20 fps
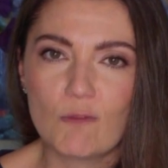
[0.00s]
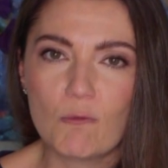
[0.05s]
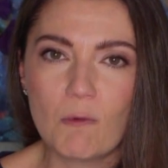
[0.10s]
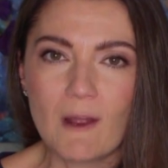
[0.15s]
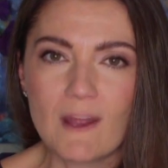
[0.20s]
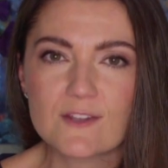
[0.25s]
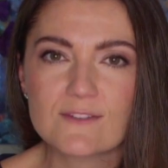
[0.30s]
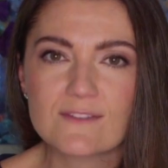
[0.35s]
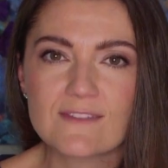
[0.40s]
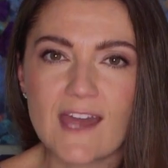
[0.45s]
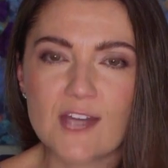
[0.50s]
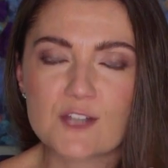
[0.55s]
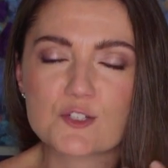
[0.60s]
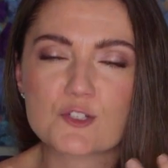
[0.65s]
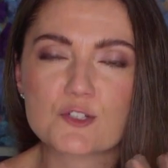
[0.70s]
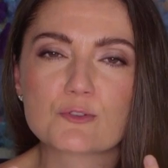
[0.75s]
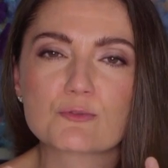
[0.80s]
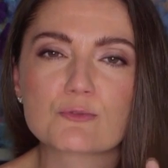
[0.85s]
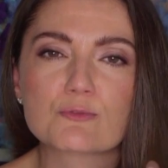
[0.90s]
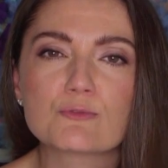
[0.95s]
what that
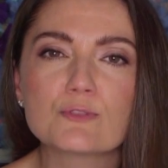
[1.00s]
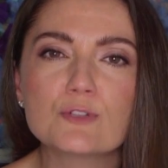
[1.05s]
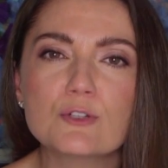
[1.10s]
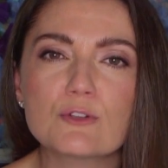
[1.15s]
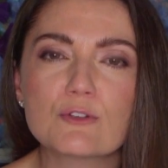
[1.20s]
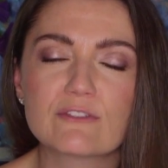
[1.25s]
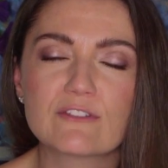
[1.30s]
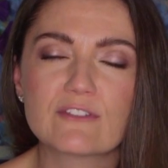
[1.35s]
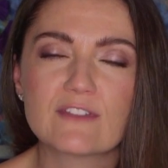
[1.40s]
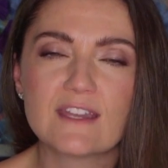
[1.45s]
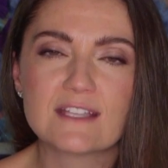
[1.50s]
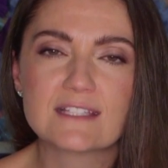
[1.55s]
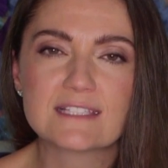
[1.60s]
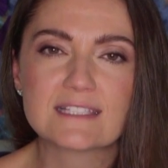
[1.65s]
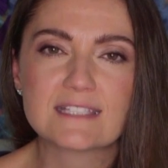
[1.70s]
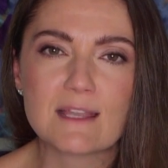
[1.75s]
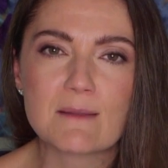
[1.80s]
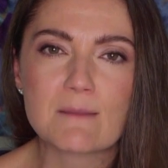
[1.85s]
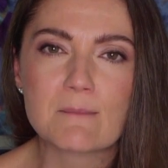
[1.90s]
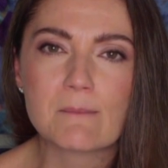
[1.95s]
truth
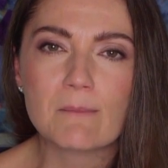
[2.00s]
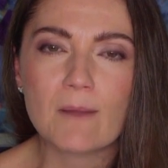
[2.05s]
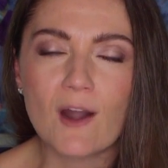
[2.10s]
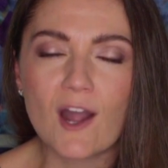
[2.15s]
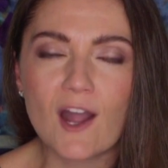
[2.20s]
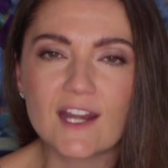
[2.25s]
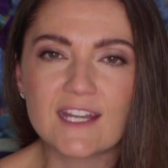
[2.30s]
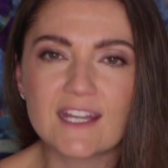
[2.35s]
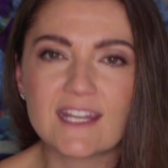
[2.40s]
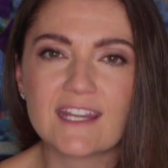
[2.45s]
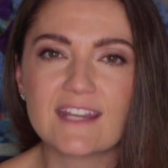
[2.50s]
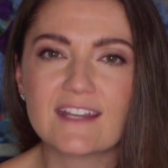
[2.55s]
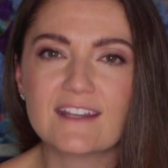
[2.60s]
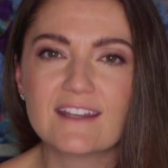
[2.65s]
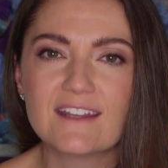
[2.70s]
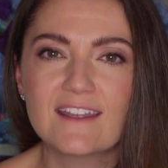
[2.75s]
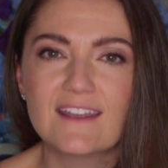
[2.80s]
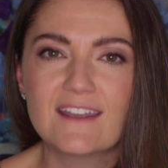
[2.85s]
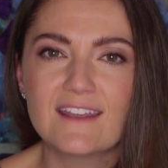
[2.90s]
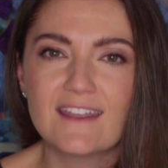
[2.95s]
is
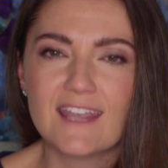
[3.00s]
embodied